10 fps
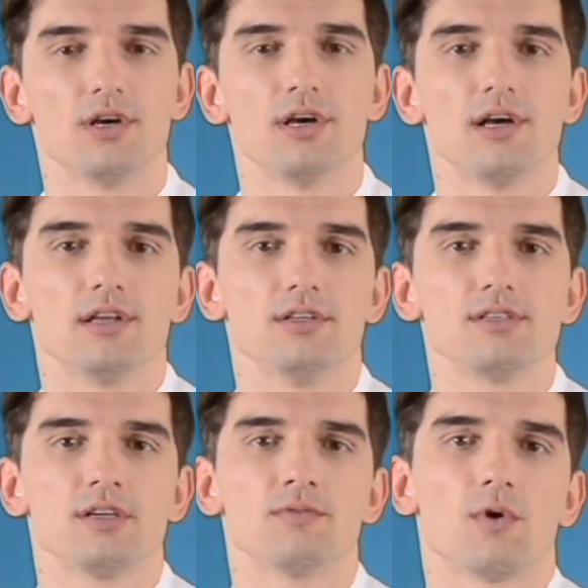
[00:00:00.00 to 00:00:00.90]
This
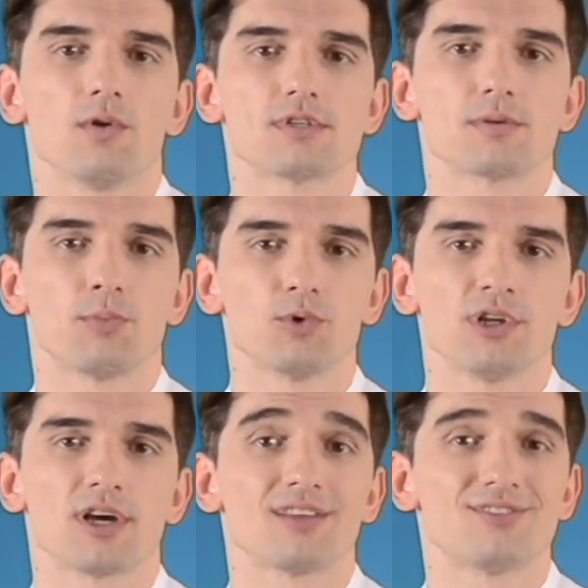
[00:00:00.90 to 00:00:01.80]
involves putting
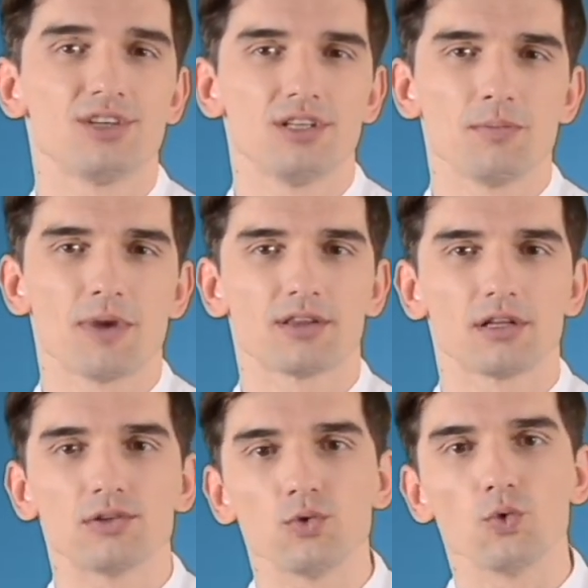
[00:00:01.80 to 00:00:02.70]
a tiny metal
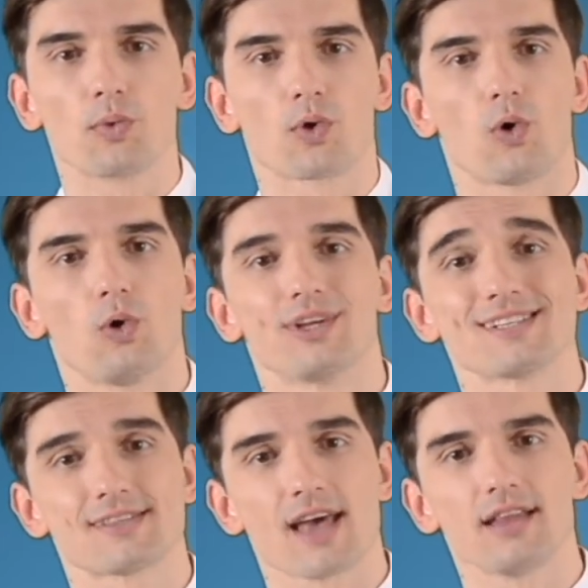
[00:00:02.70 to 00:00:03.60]
tube called a
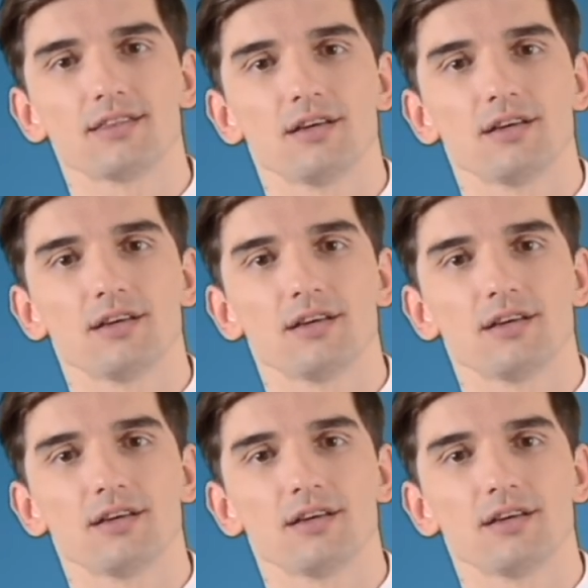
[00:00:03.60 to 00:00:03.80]
stent